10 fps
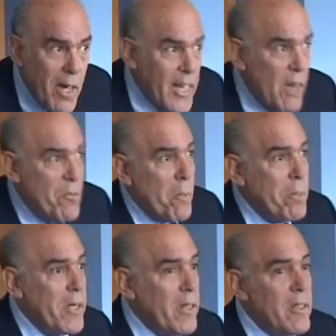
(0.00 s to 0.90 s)
I could give you a
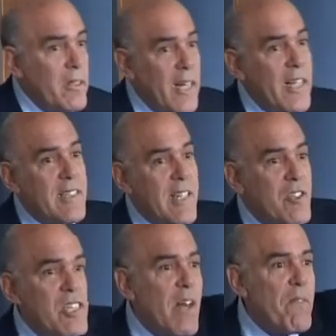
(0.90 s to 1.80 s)
pill. I could say,
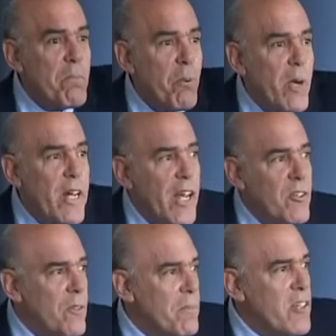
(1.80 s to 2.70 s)

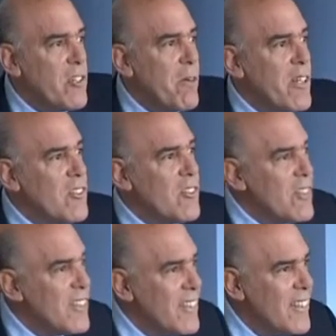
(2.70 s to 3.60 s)
7.8. There's your answer.
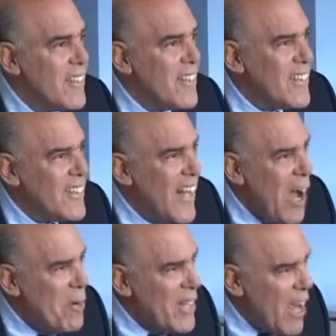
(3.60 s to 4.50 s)

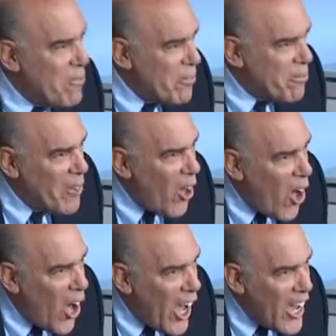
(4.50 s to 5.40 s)
I wouldn't have to
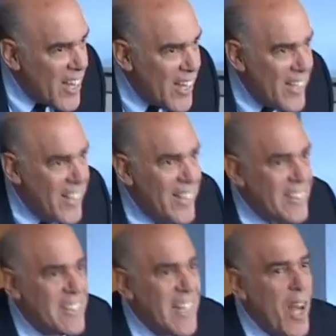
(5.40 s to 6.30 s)
fly,
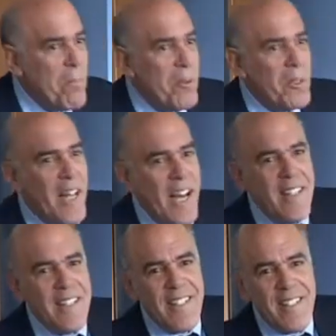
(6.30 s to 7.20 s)
stay up all
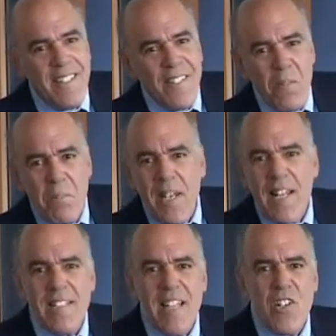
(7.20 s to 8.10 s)
night, you know? But
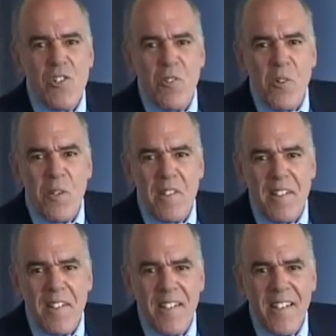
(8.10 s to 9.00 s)
that's not true, is
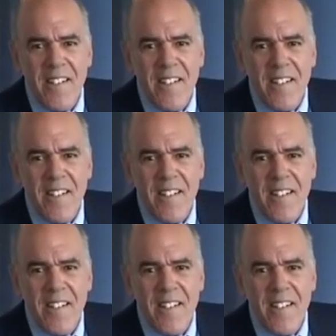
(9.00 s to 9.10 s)
it?